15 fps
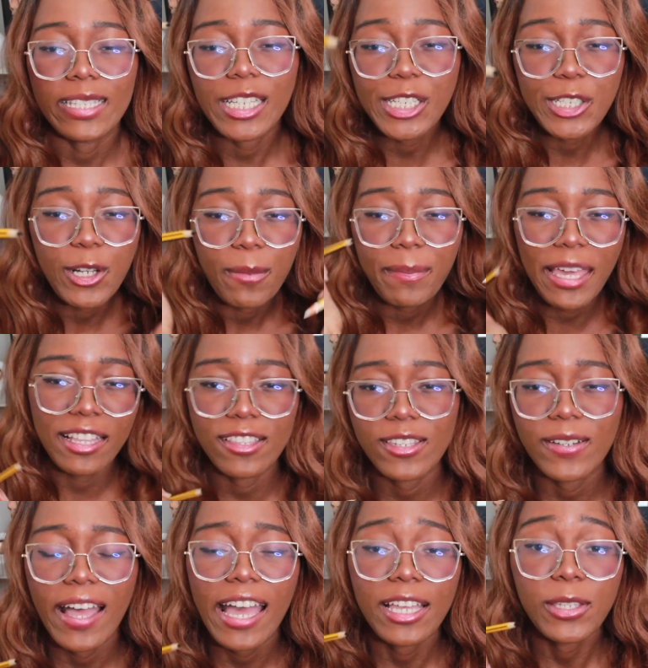Digital
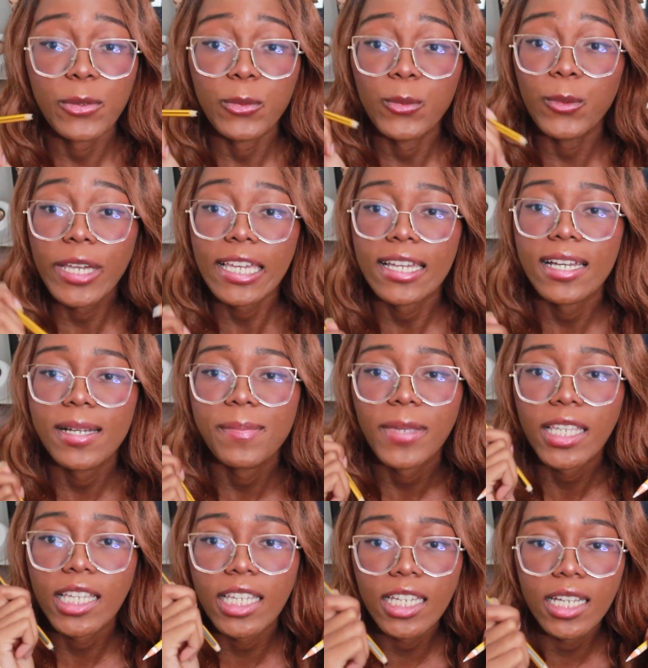Pencil has
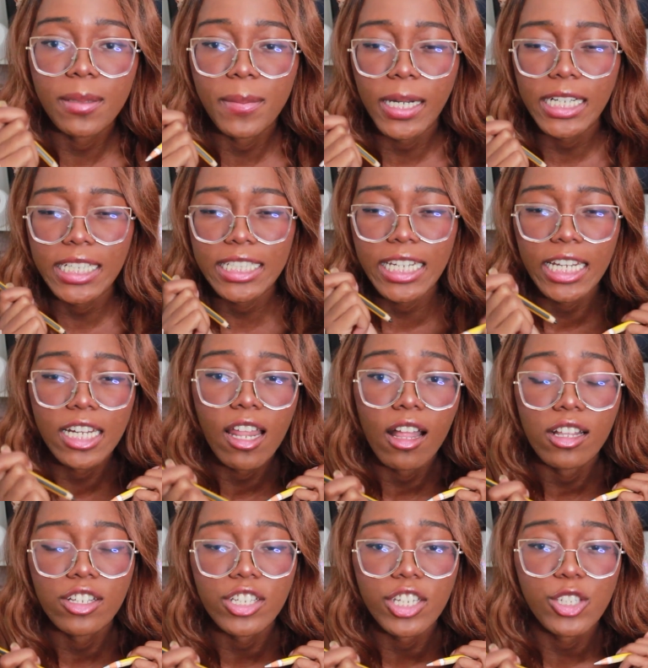Wacom EMR
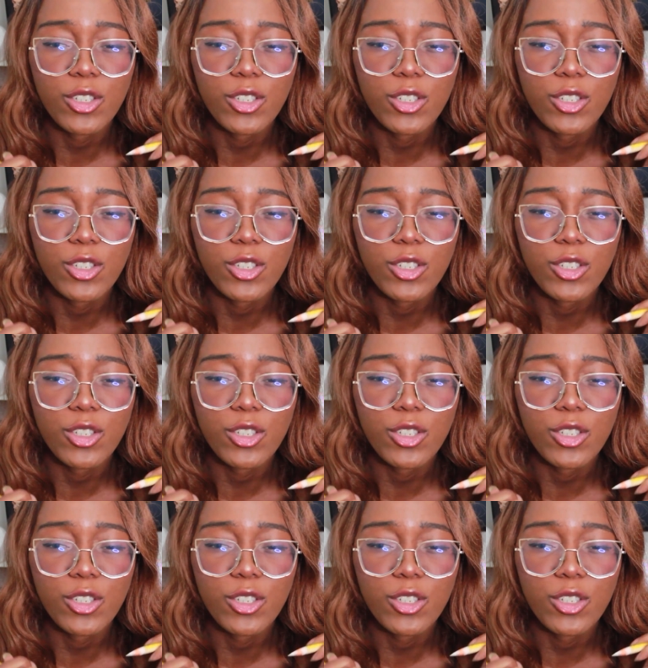technology,